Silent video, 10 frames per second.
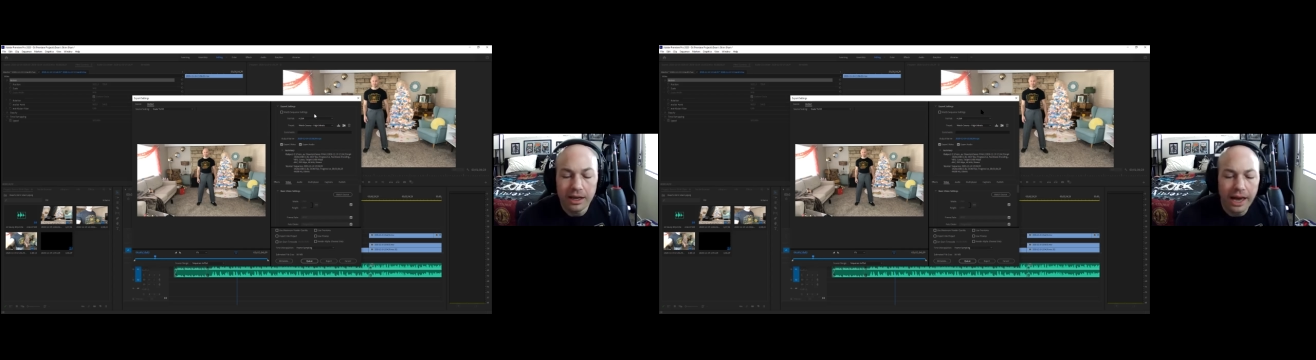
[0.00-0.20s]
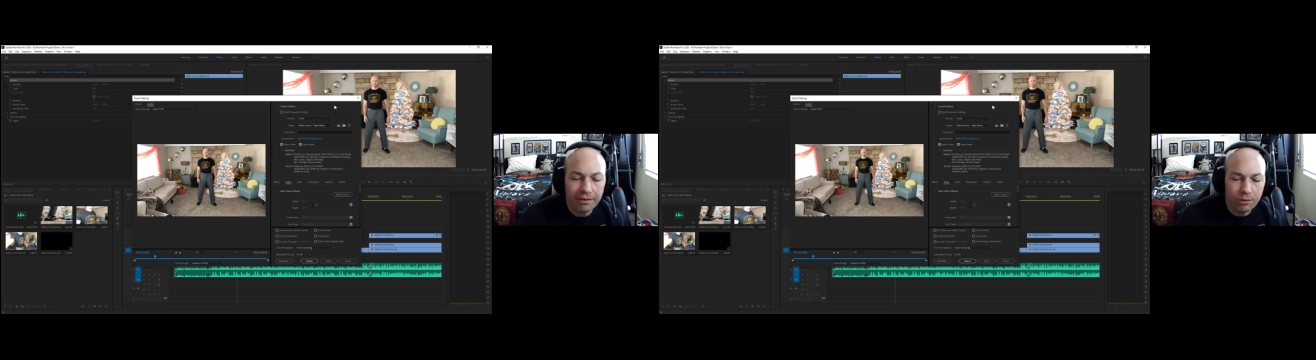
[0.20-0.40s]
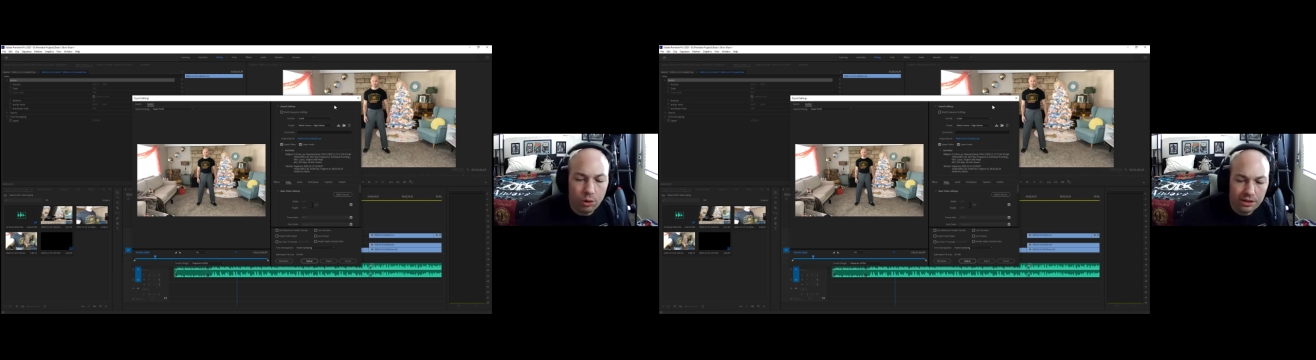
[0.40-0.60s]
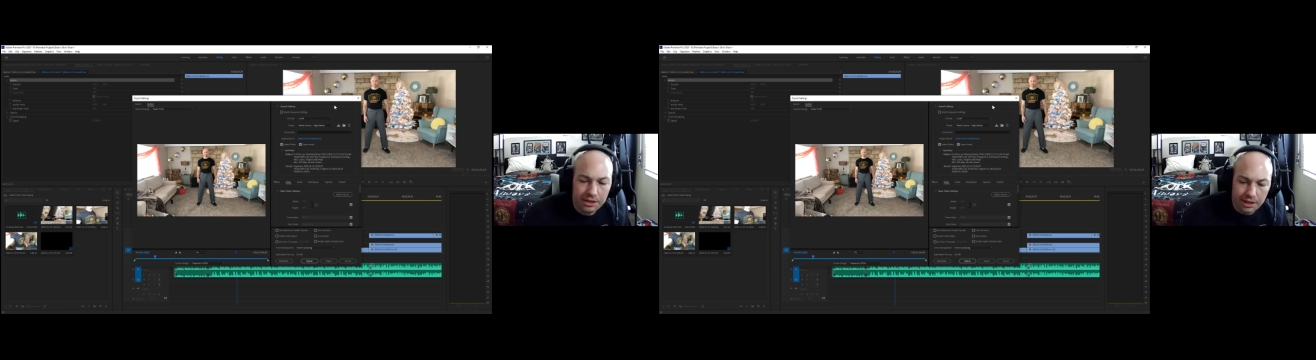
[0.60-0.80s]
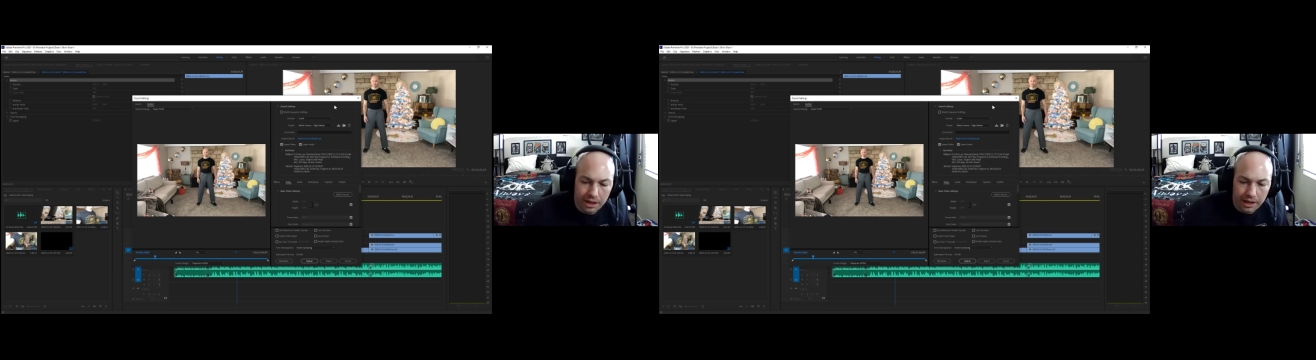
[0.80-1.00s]
And of
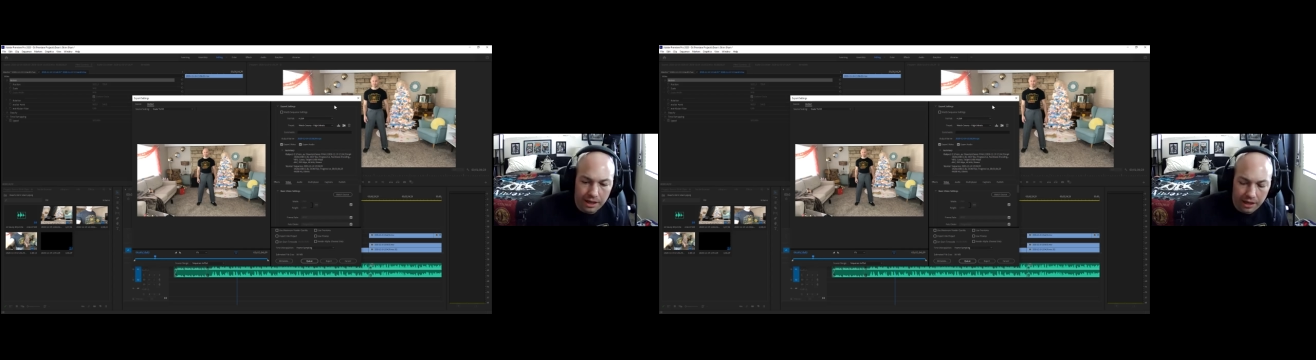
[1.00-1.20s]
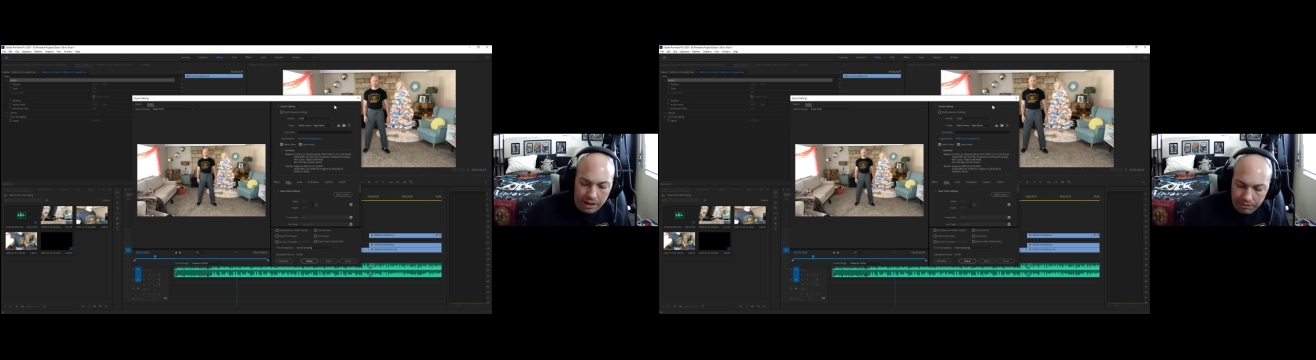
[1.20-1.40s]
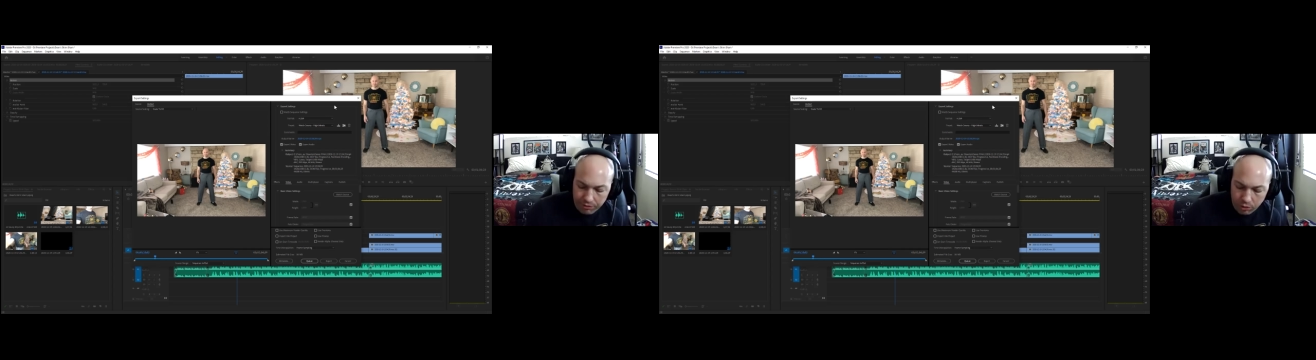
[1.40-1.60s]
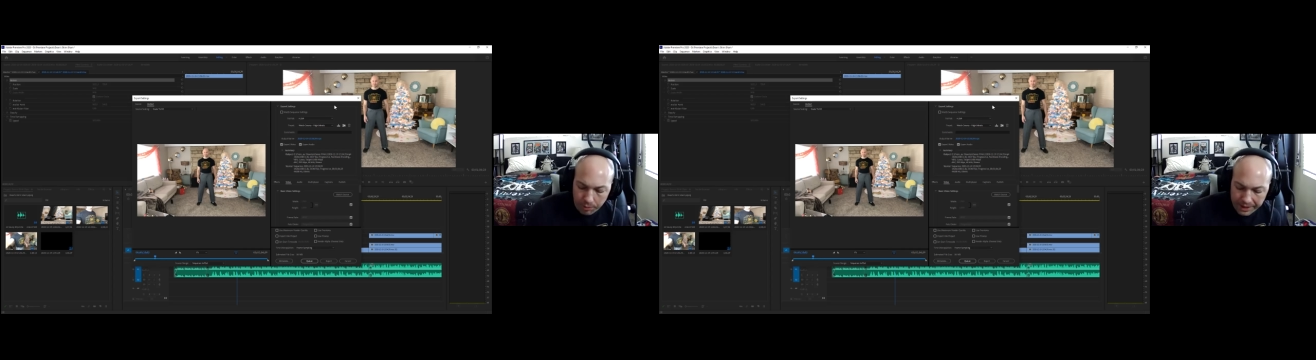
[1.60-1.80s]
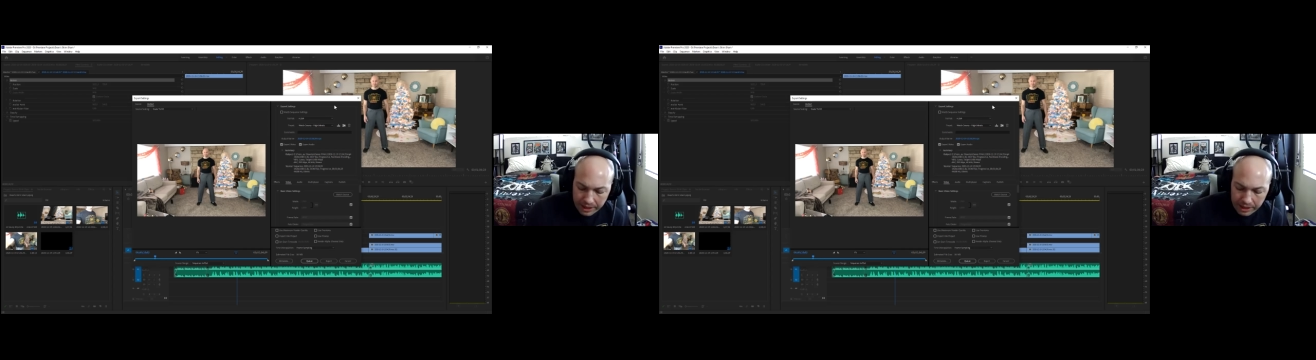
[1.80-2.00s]
course,
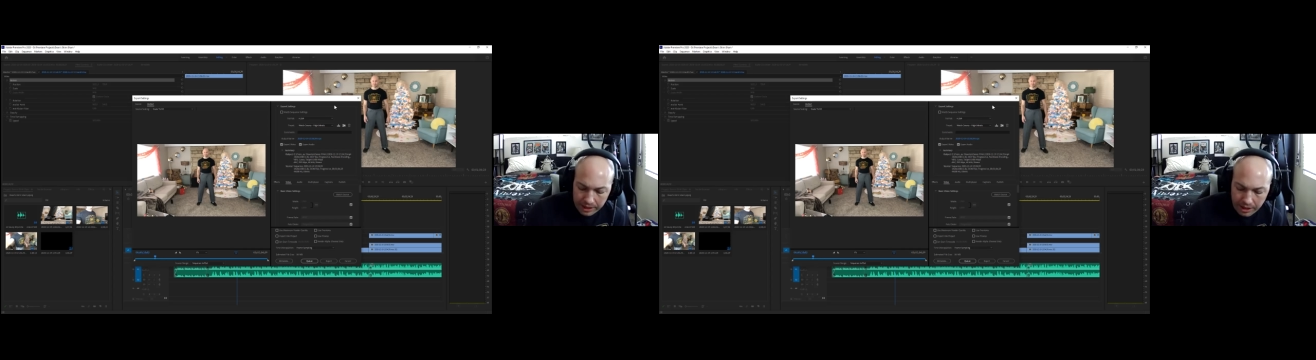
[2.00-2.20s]
formatting,